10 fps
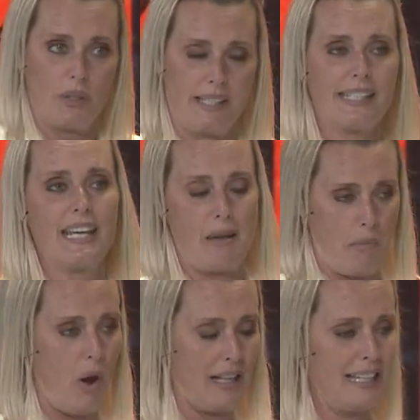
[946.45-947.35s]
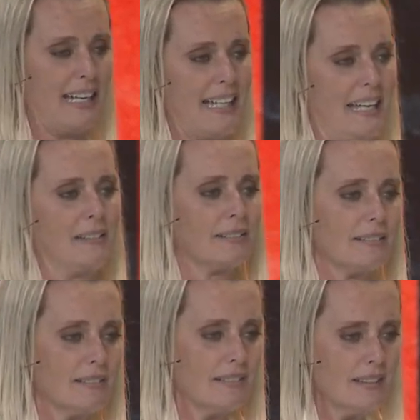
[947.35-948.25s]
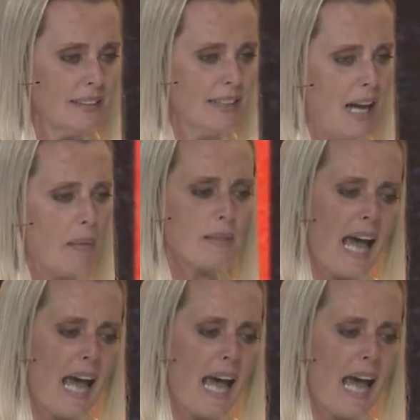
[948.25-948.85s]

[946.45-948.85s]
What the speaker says: can see it more clearly. I'm